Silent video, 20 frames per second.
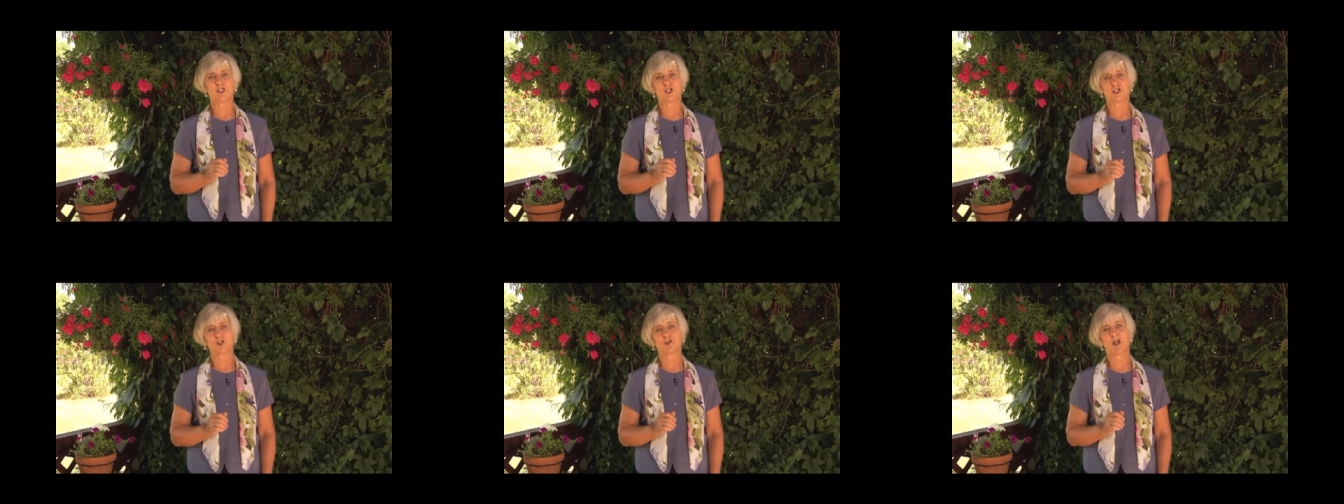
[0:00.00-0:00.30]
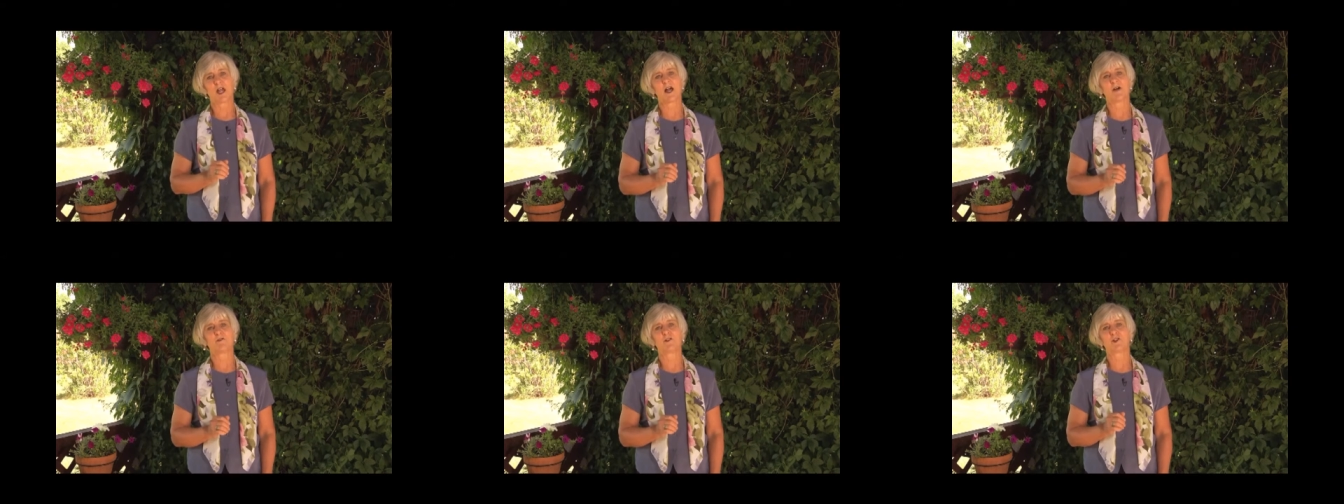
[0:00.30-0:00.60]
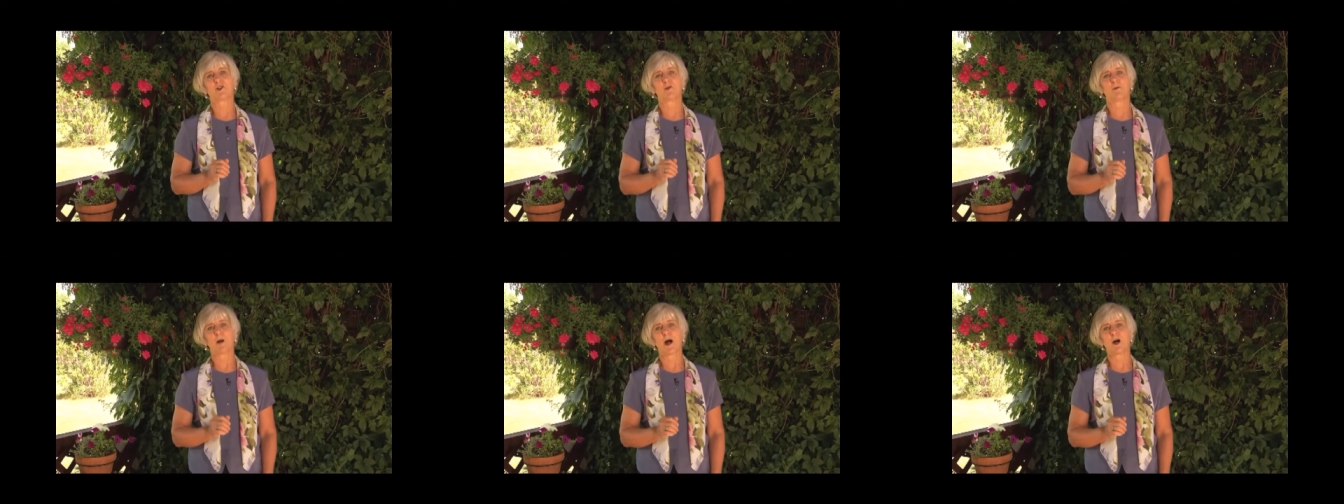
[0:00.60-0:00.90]

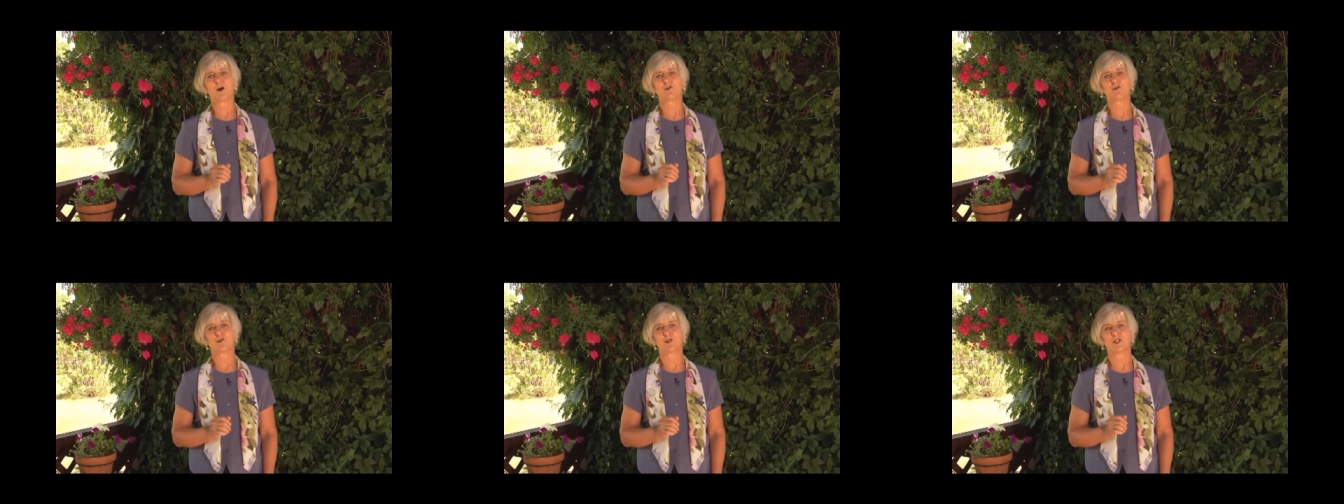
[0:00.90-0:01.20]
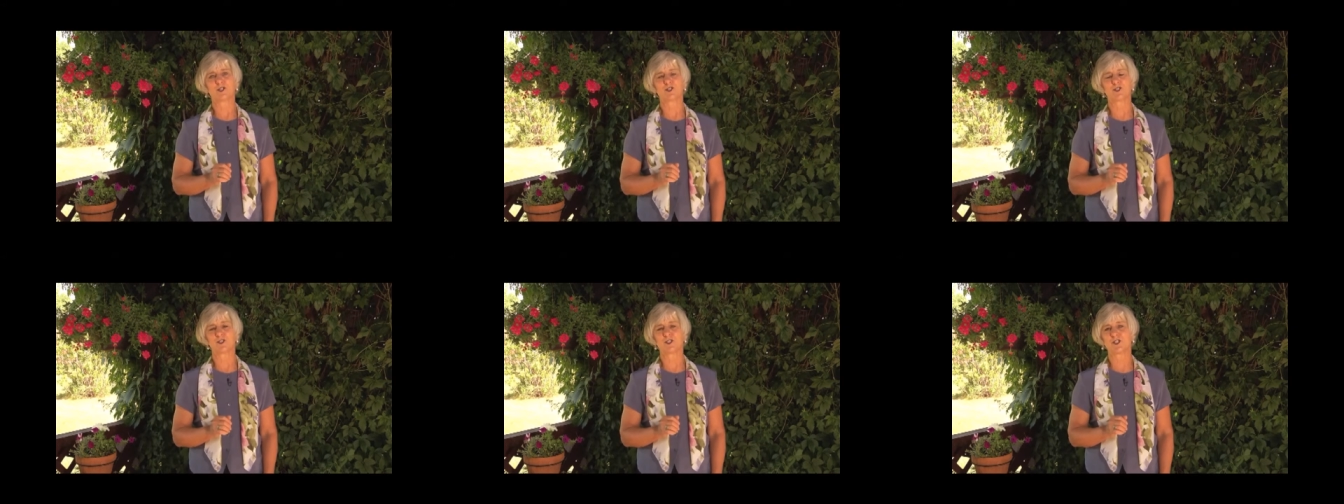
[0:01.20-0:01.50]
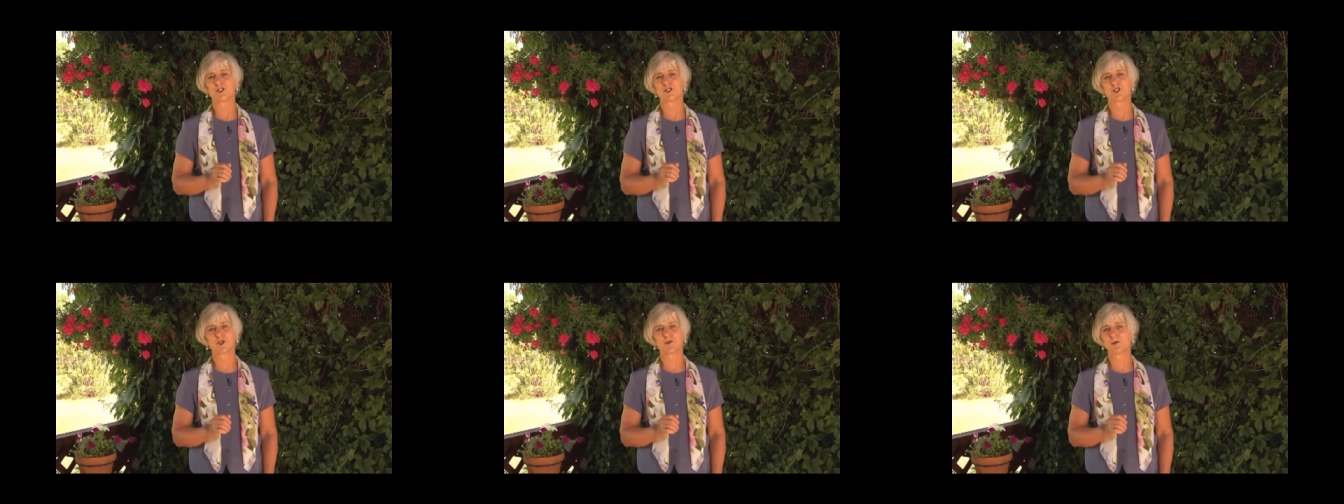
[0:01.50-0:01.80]
geographical boundaries should
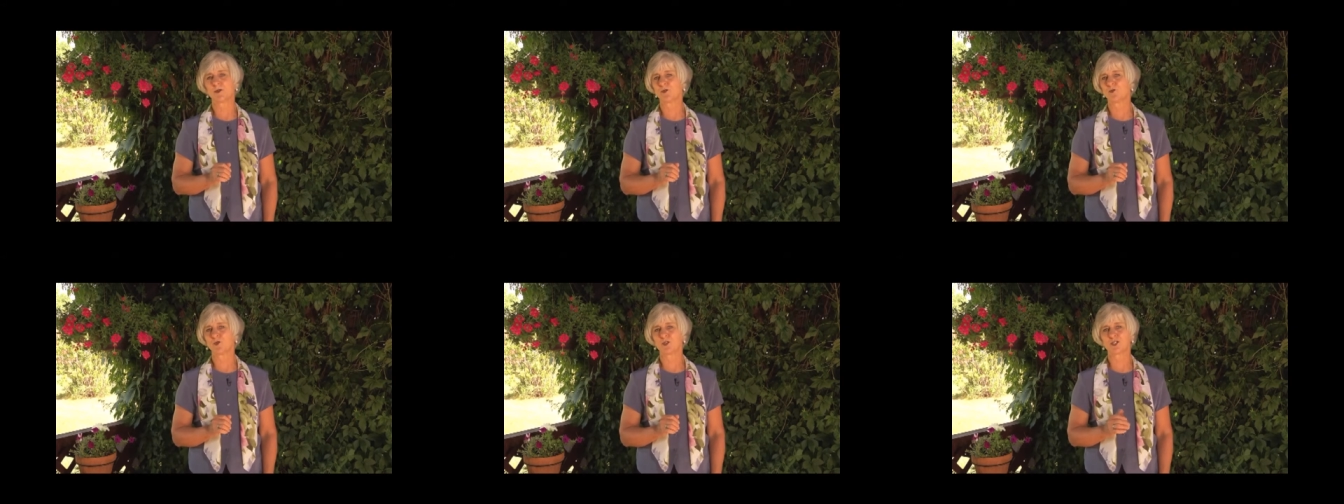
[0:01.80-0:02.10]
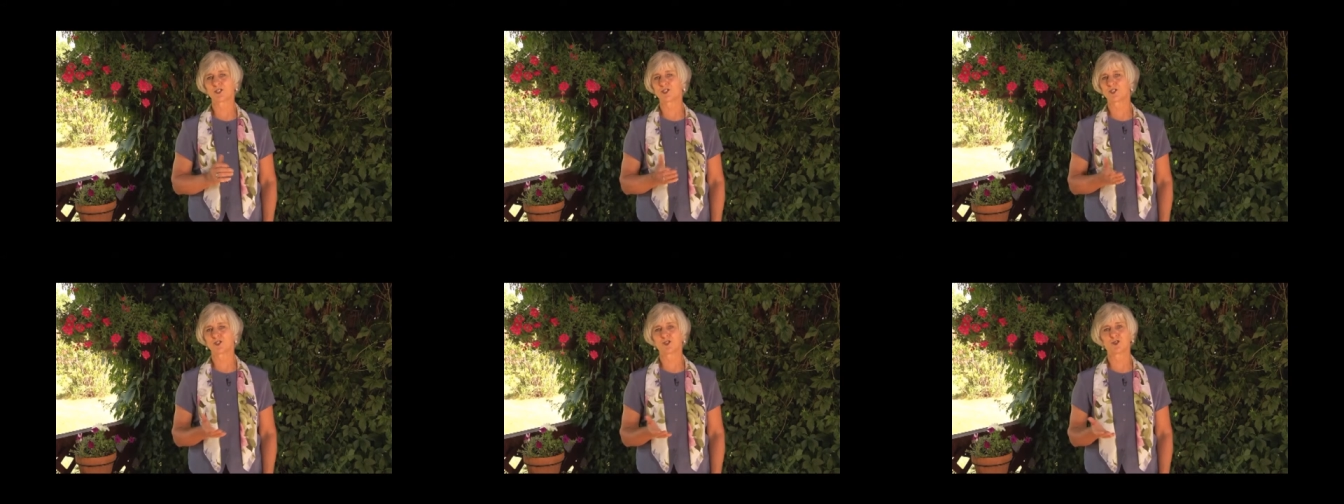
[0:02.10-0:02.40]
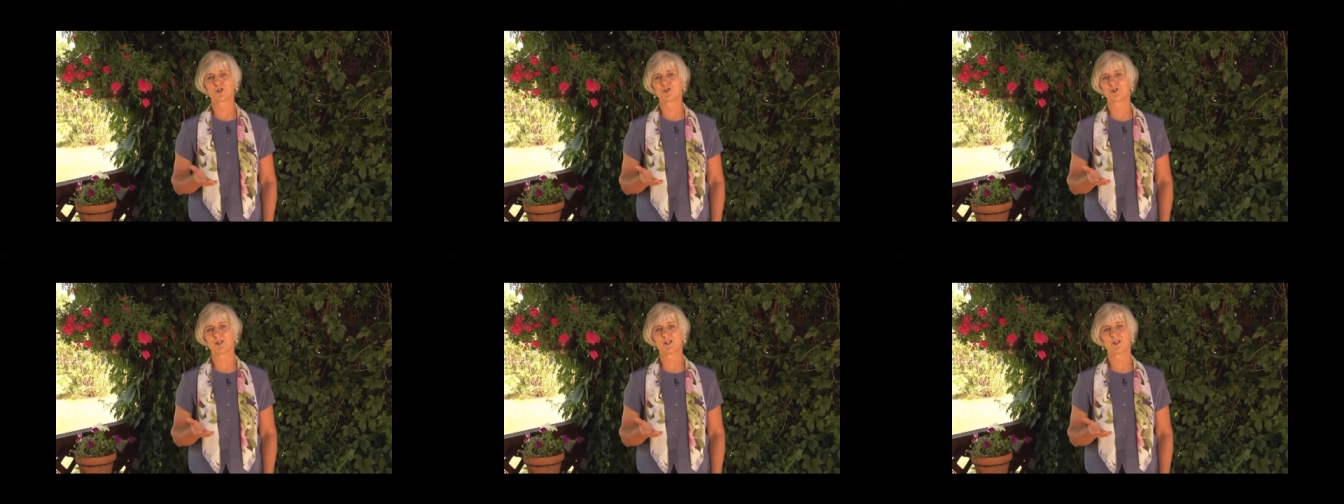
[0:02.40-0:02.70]
determine which
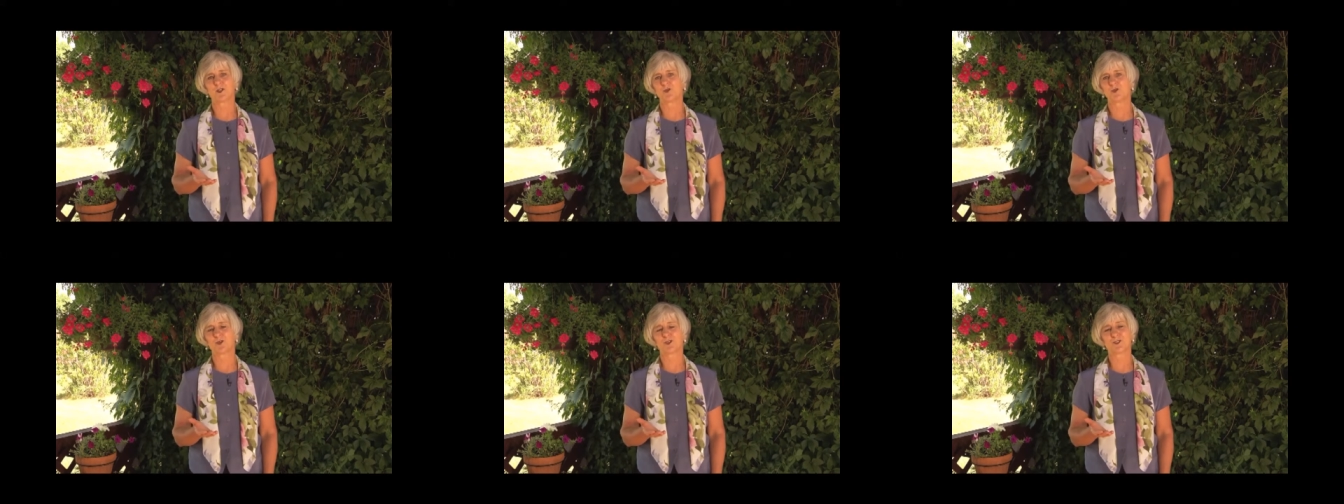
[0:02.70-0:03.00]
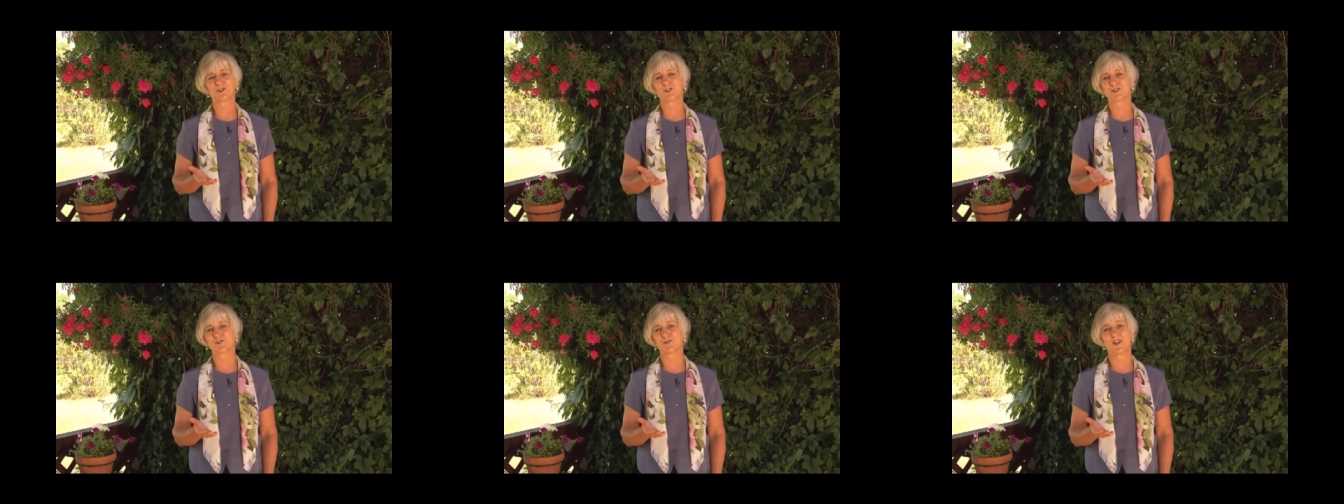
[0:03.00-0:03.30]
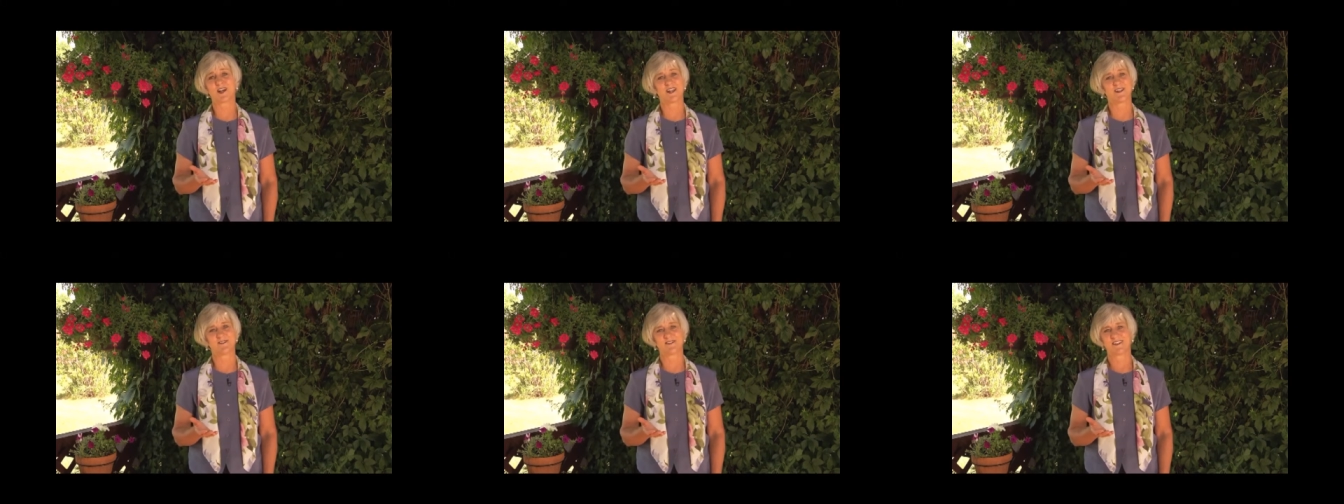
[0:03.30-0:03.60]
children in the world
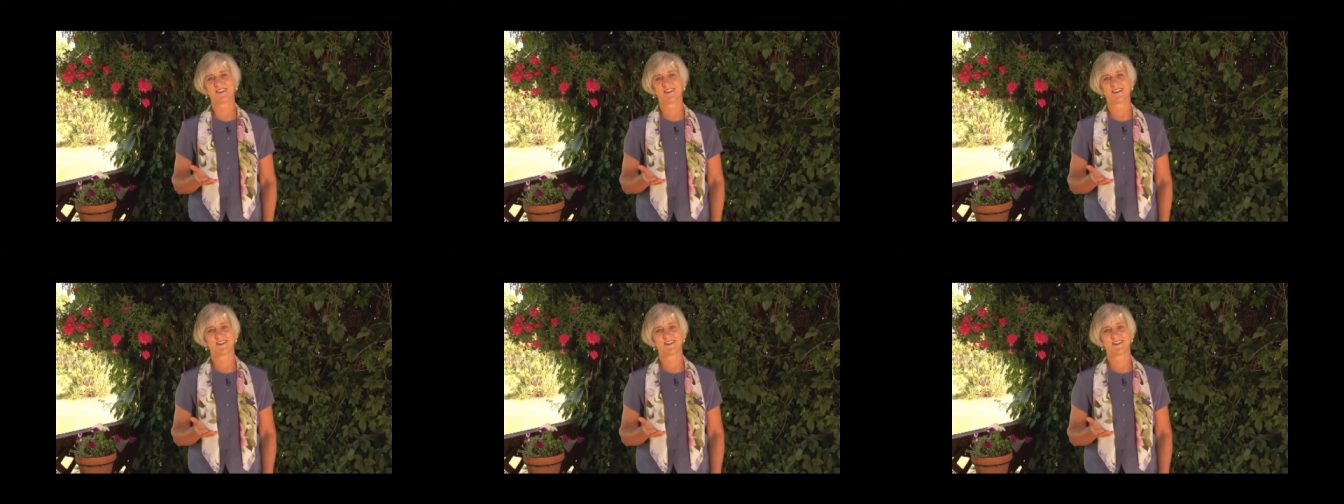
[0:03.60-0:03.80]
survive.